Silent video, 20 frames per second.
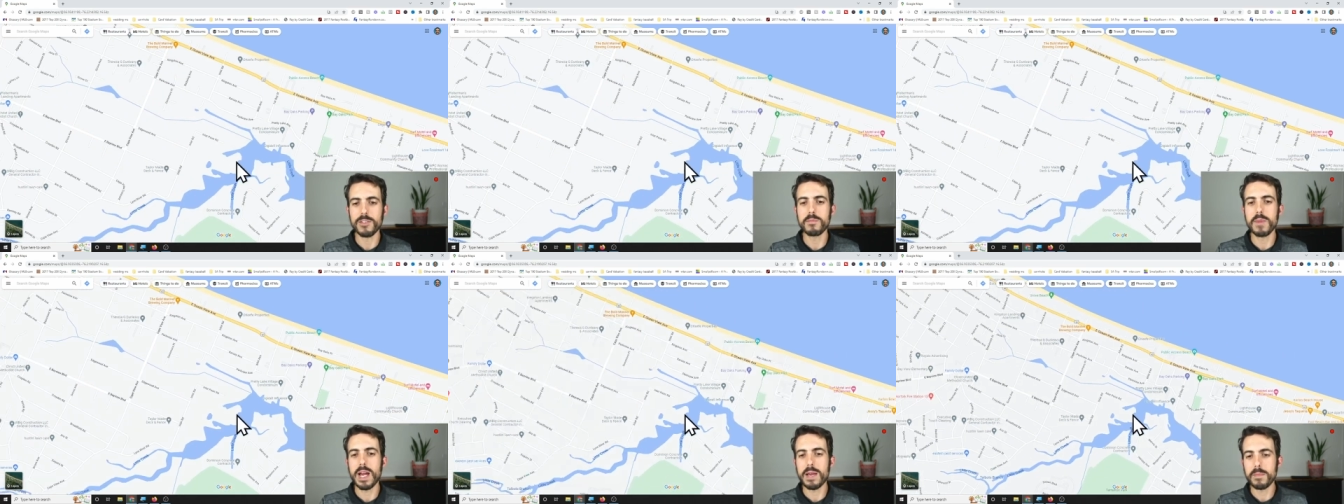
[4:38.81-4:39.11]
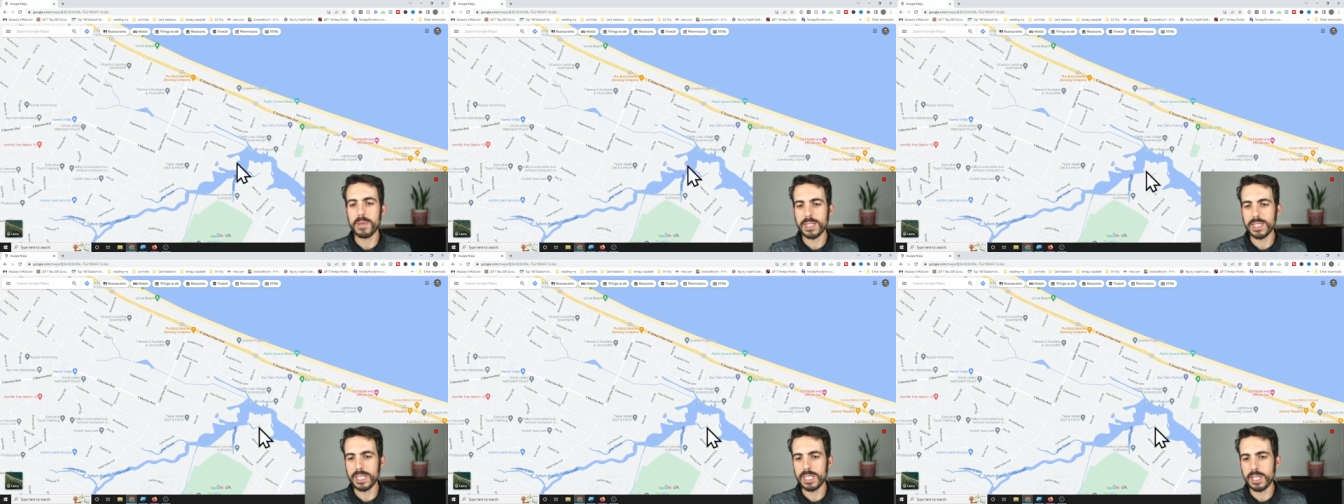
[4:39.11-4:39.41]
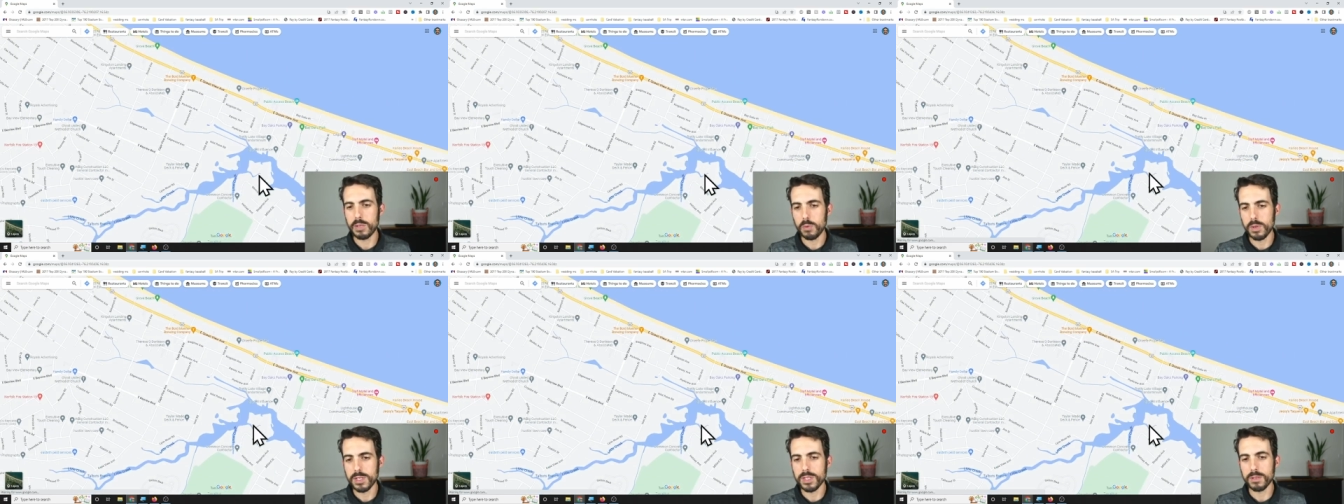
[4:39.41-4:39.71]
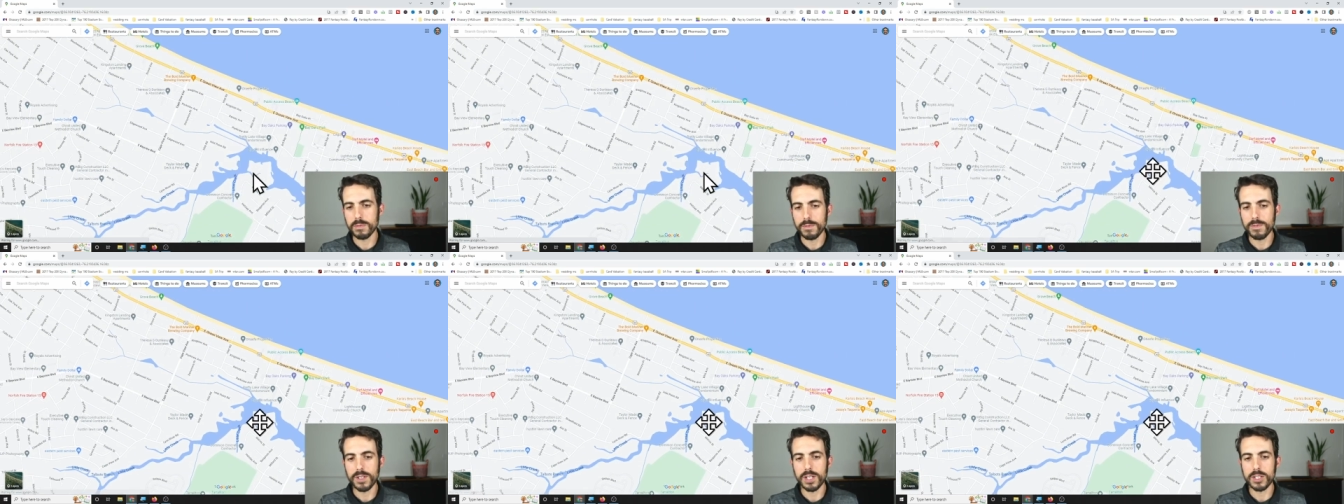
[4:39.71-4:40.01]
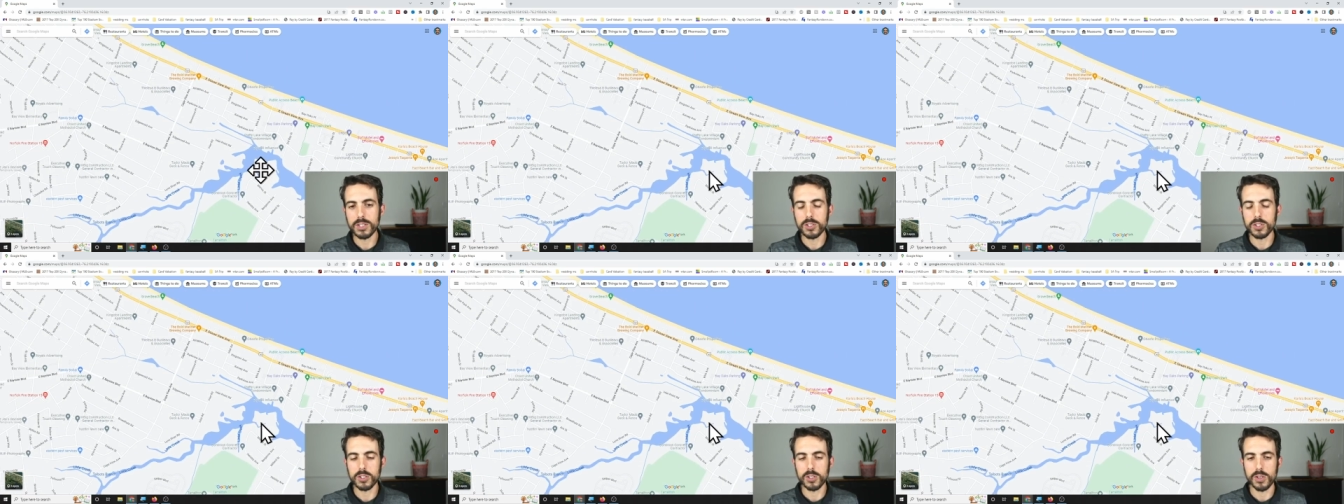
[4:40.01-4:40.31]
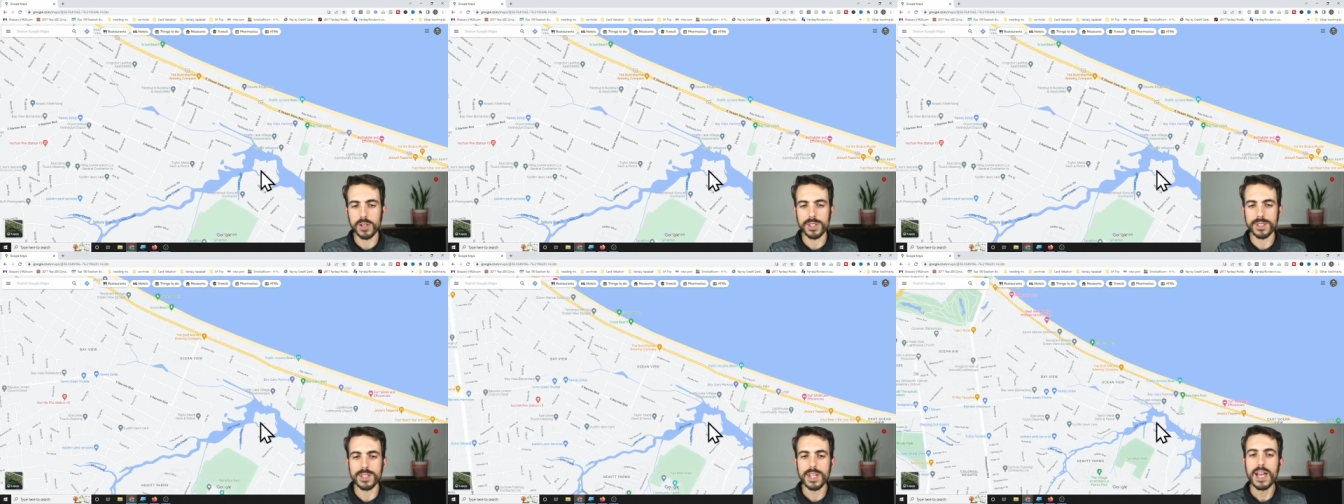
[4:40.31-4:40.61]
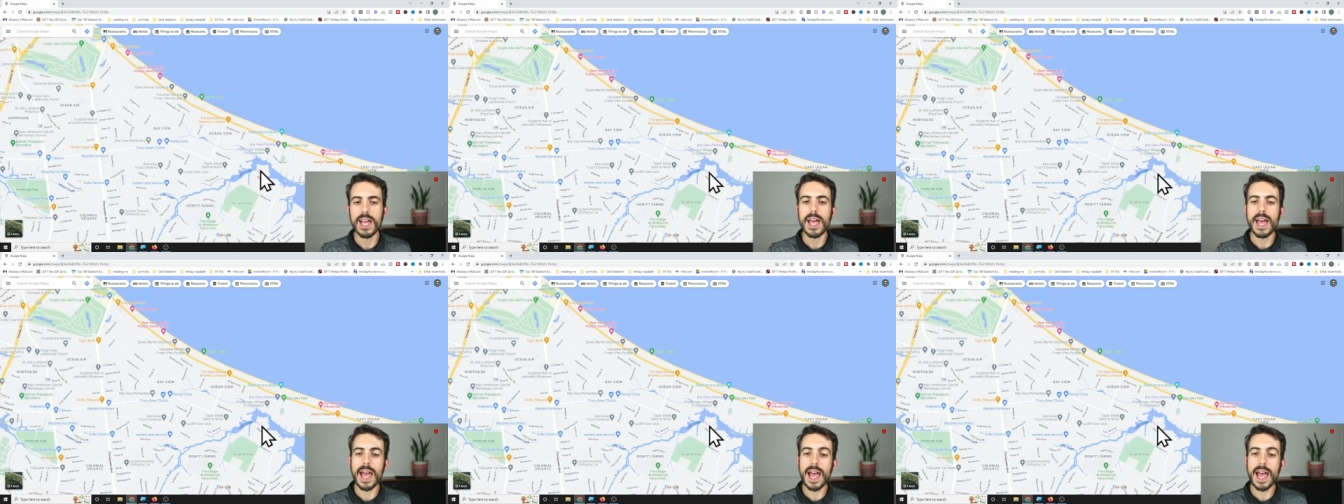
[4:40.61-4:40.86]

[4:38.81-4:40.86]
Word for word: you might be dealing with some flood insurance